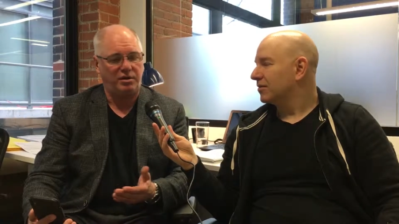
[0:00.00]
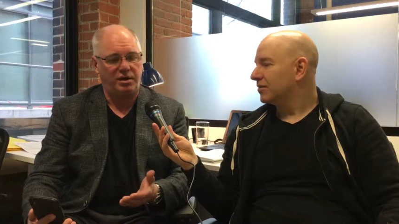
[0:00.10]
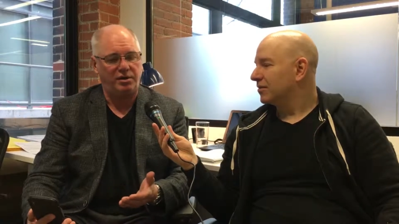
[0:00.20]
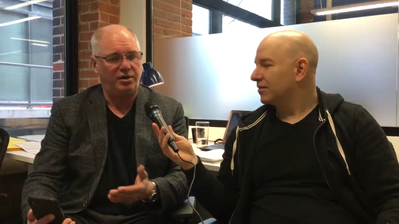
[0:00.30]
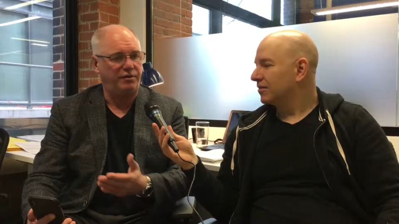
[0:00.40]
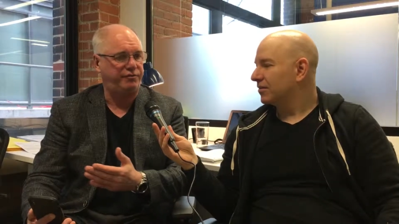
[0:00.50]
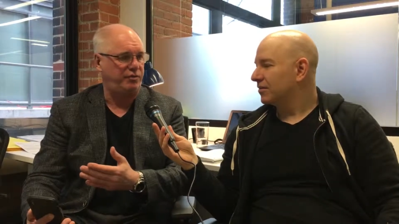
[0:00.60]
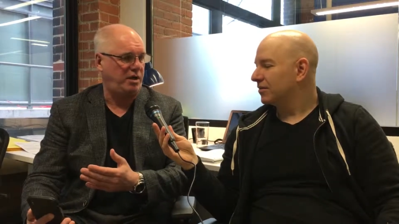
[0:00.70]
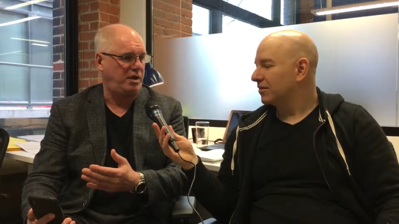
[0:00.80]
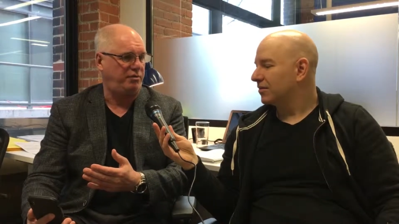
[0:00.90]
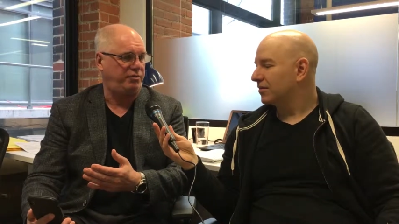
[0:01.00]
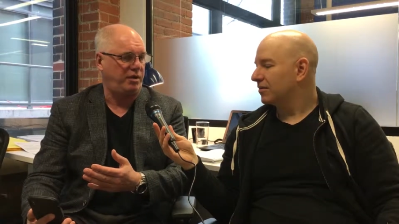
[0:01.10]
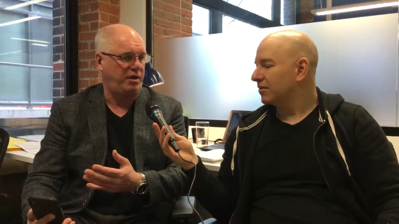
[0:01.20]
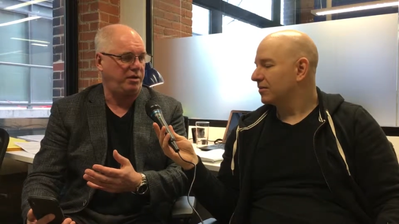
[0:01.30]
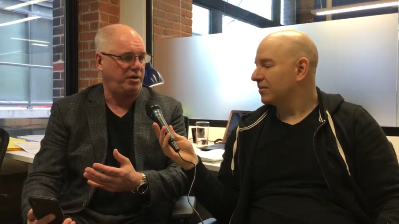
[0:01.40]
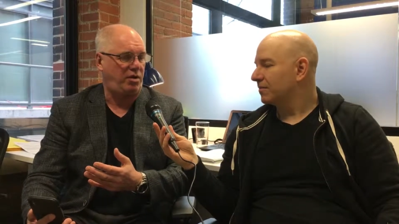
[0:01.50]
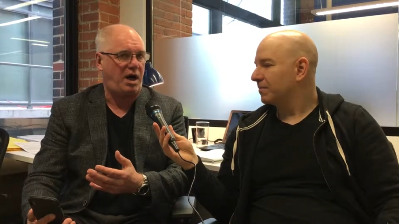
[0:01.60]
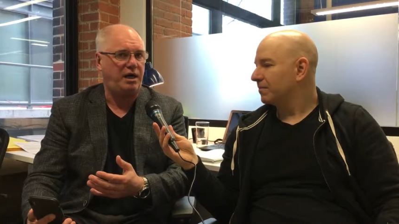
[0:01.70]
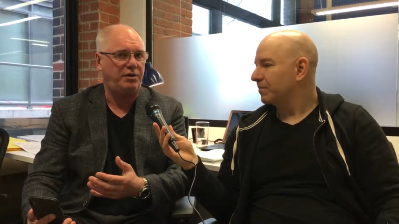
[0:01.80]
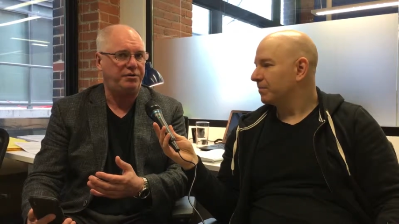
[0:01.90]
Speaker 1: Here you've, you know,
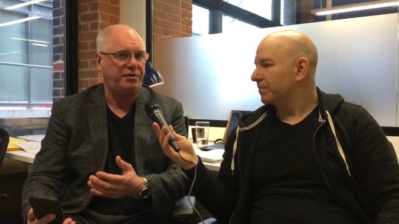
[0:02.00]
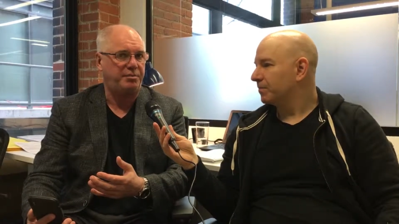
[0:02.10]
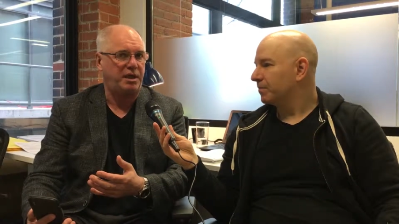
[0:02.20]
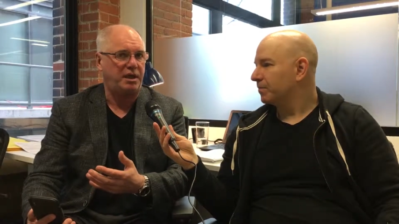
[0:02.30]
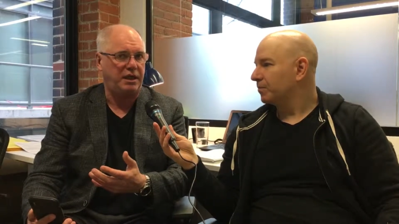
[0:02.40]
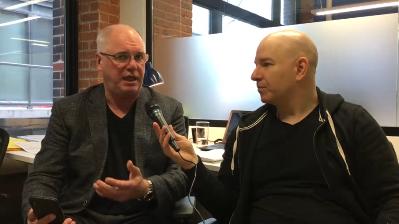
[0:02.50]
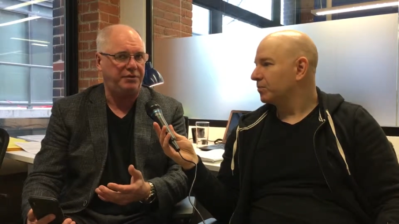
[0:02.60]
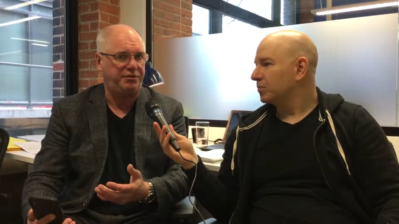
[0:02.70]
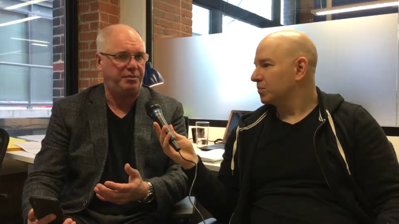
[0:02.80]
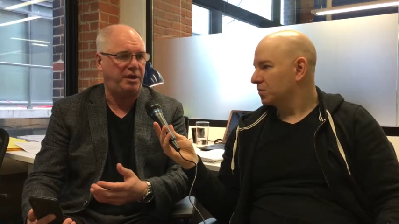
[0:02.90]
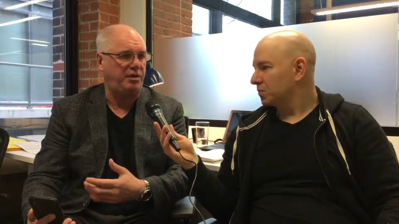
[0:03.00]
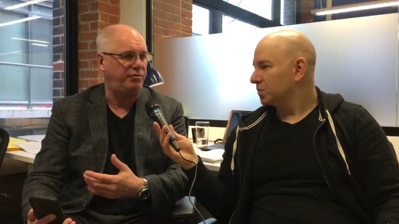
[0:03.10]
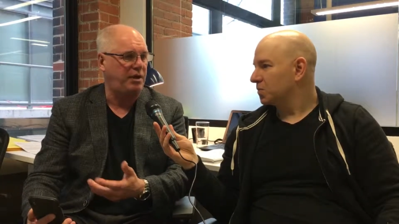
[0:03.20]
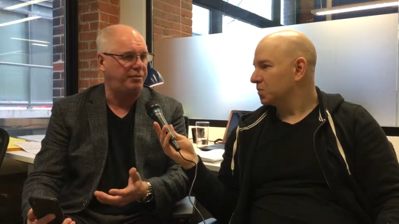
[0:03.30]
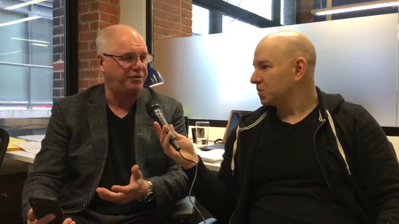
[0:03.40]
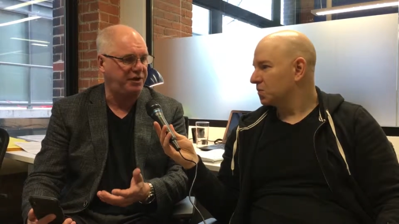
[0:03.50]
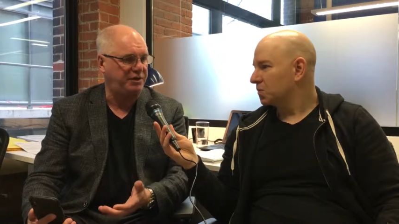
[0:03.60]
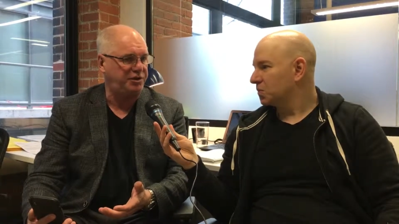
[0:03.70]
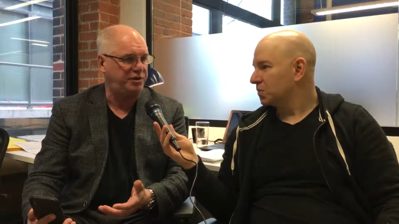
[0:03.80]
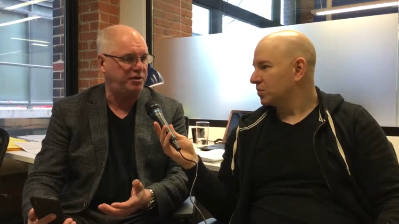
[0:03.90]
hired somebody, engaged somebody to
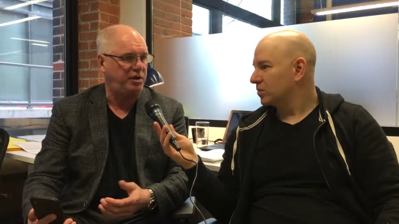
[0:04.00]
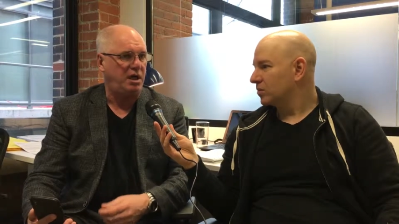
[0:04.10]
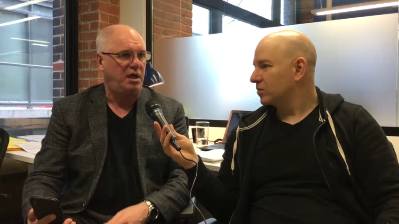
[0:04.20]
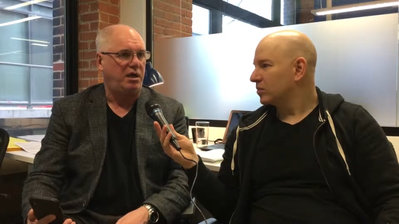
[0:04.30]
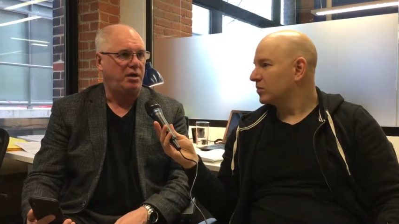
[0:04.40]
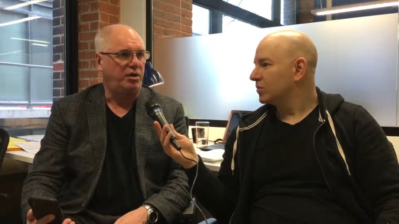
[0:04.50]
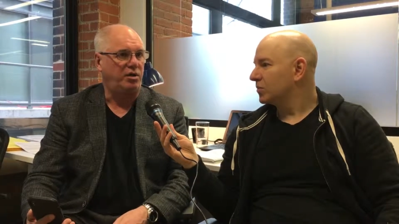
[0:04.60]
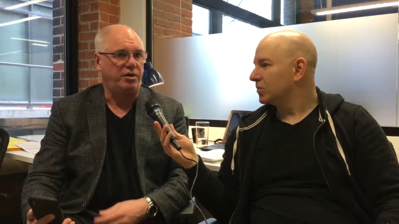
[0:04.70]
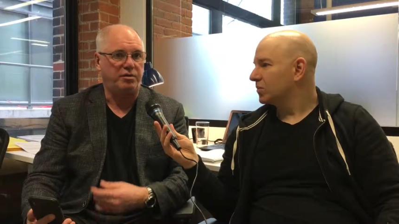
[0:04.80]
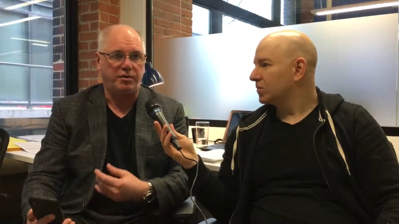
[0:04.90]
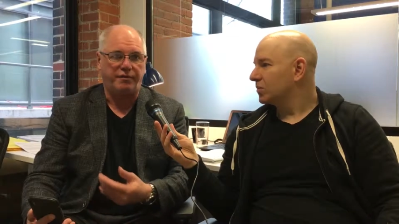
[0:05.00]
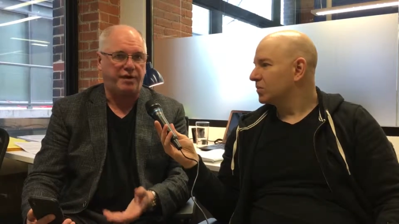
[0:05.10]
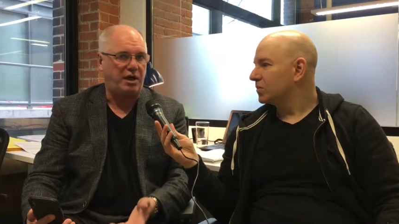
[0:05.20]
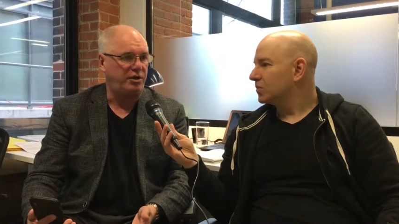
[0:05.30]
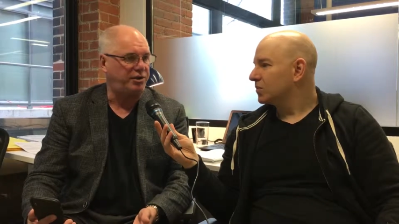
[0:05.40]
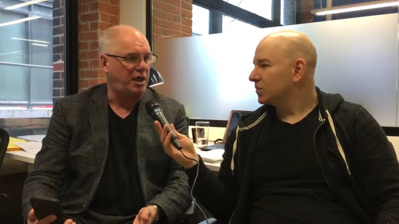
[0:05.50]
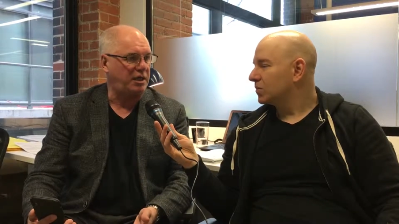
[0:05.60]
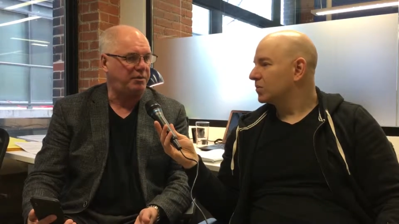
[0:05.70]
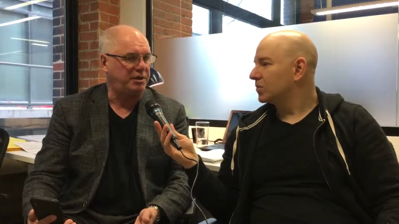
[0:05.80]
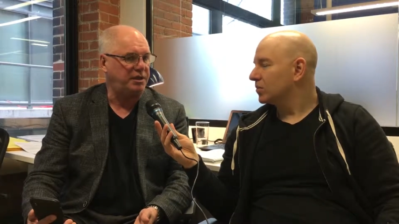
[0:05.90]
represent you, you know, you file your
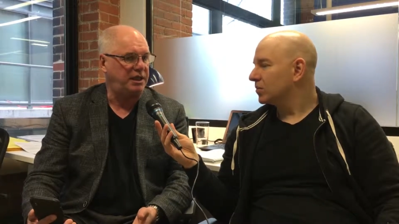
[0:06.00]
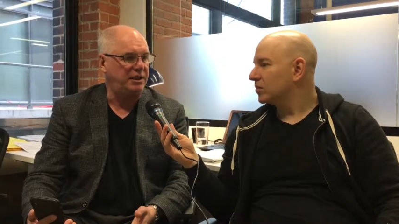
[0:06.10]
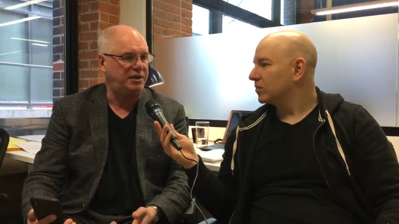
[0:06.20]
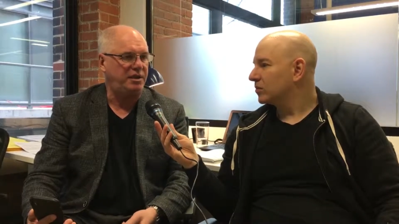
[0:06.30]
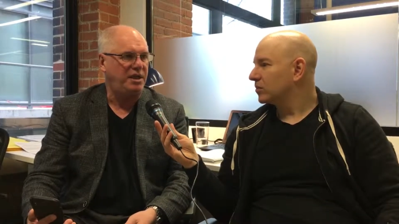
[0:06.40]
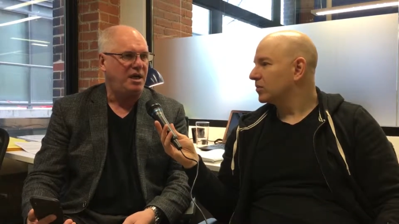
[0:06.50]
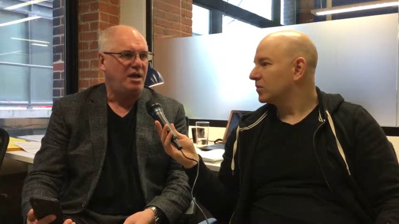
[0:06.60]
documentation.